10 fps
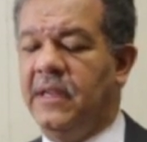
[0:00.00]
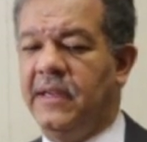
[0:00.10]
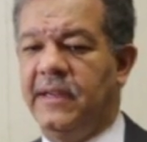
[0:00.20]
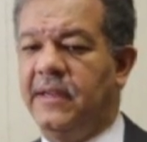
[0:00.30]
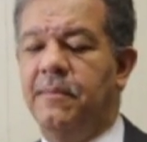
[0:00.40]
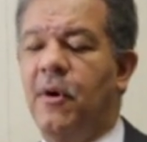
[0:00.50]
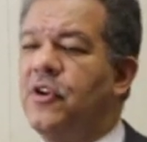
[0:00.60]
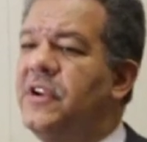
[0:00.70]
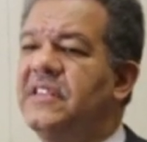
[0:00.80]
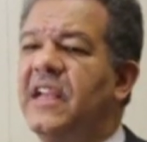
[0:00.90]

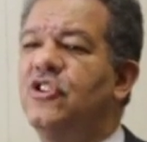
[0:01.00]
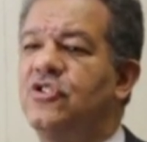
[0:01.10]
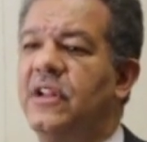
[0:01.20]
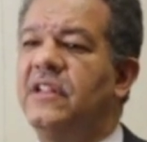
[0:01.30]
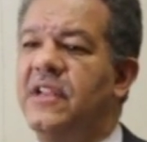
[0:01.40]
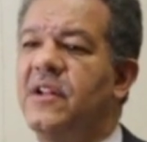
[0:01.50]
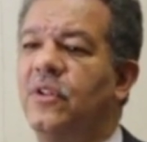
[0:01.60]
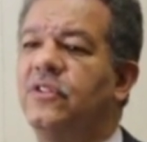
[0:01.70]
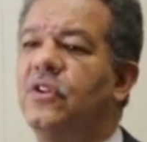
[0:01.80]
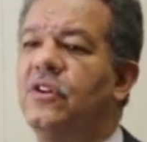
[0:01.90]
modernization in
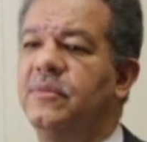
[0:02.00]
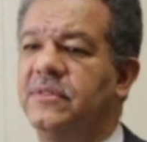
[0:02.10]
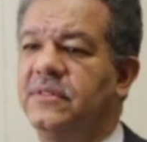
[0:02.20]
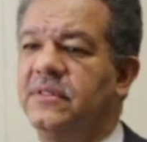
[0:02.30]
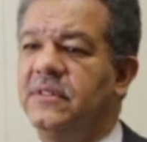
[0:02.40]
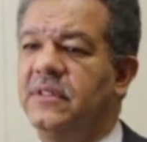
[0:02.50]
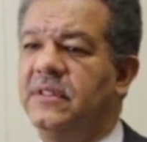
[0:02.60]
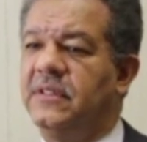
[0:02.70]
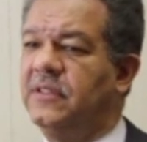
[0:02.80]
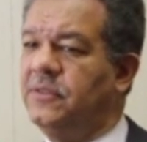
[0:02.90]
general terms,
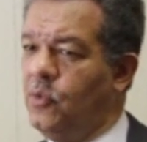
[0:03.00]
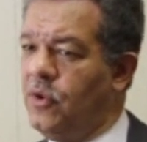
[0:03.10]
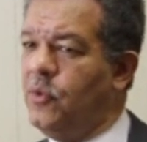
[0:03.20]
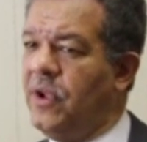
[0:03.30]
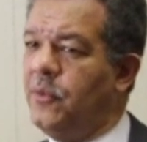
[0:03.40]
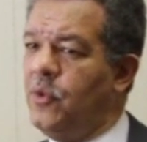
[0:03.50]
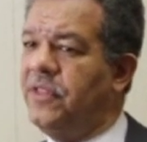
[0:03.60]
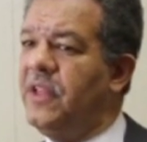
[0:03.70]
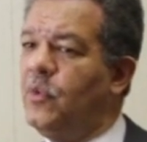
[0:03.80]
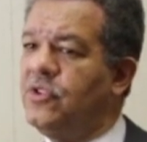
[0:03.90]
is where we
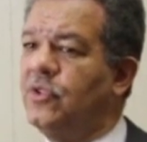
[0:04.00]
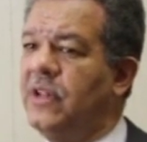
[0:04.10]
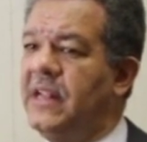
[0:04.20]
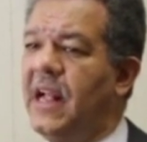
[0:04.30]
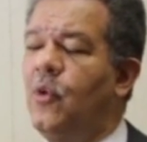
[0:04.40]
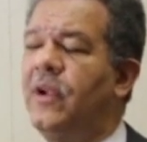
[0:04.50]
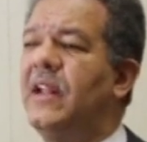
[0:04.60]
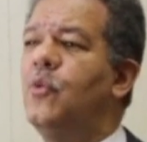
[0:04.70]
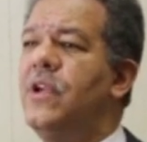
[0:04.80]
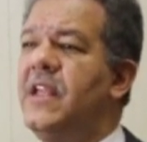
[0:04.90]
think we should lead. How
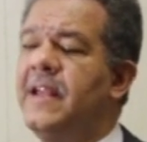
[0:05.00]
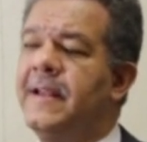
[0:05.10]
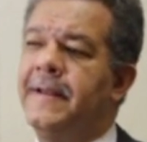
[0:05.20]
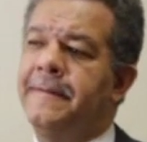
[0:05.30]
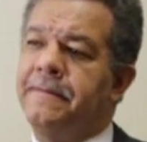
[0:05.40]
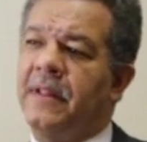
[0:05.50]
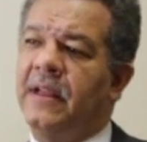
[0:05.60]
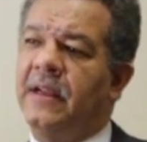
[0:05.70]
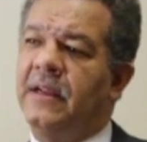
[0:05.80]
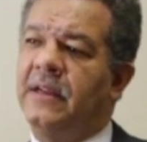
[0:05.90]
can we
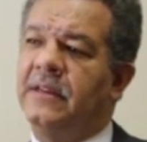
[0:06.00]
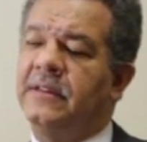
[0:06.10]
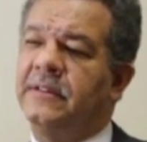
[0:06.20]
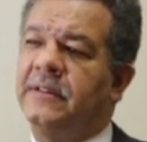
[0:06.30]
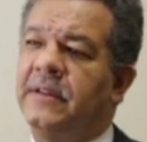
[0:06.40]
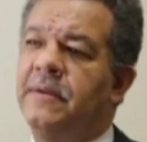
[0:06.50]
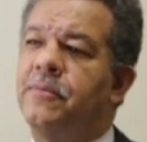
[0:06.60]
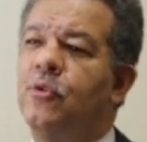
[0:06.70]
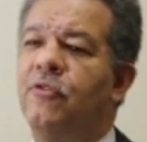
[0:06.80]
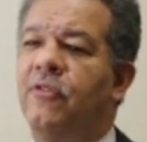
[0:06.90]

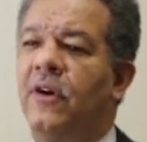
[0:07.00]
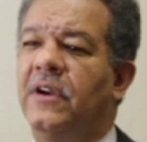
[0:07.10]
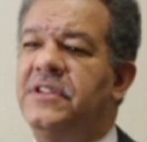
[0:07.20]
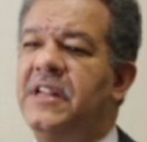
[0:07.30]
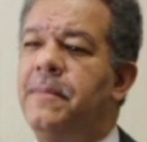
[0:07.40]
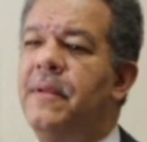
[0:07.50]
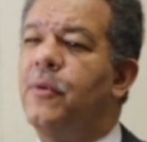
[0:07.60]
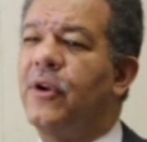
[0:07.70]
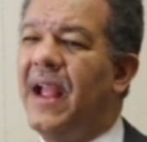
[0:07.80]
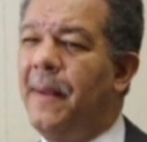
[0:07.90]
improve our GDP
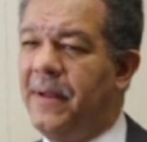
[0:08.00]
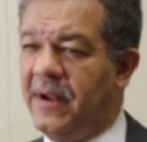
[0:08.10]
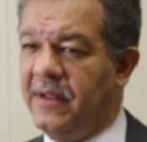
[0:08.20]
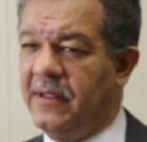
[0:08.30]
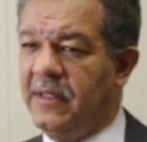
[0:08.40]
per capita?